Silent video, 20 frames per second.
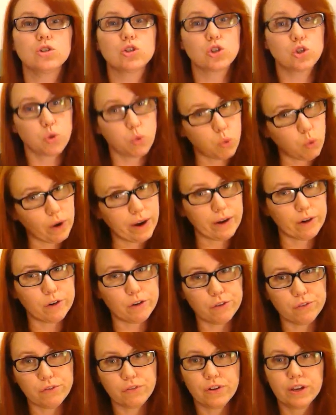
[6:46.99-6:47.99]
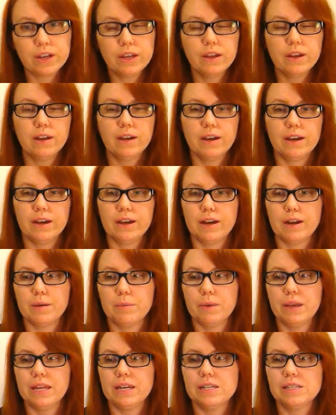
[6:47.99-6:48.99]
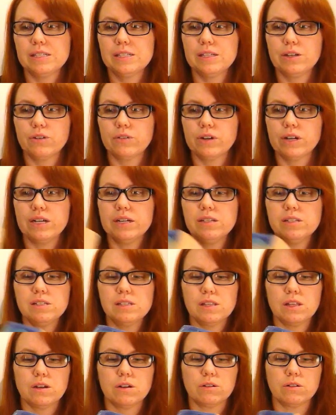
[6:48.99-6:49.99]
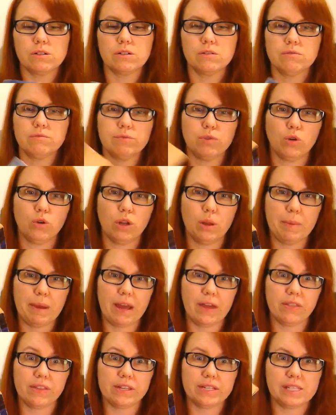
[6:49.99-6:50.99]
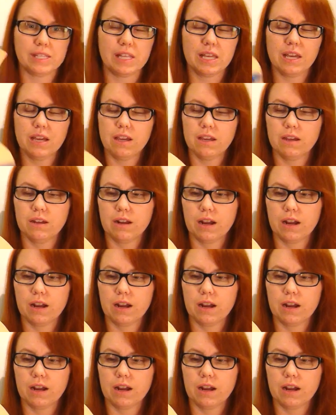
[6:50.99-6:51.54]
12 in a series that are all about this thick.